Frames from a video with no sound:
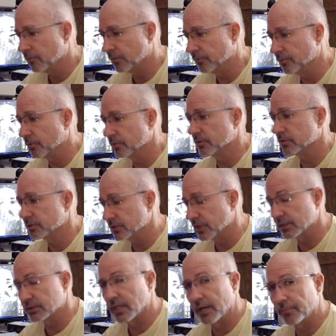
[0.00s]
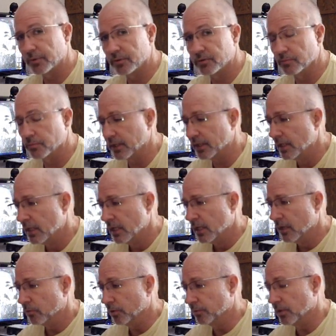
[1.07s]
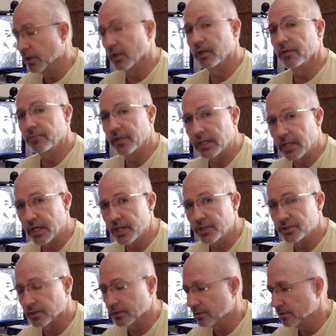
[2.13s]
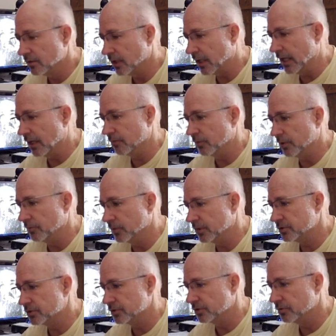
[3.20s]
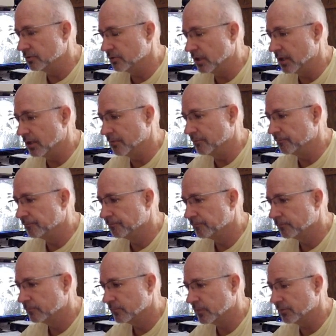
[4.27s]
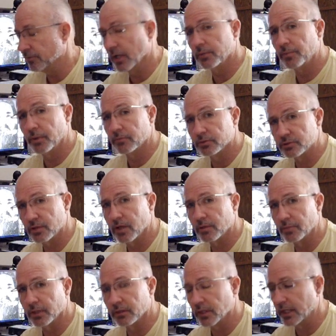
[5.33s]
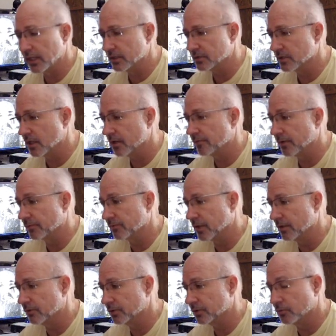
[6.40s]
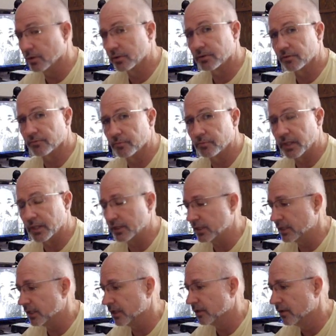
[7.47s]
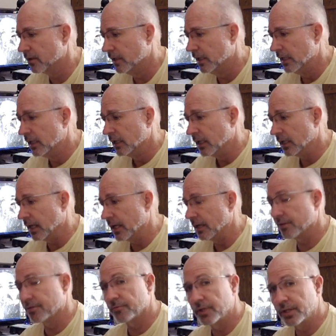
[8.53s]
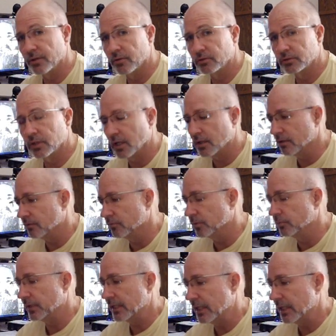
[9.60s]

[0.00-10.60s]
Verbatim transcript: before those things happened to me, we went on a vacation and we went to, um, the fire department was talking about laying us off after I'd only worked there for about a year. And I had a three-year-old daughter. And when we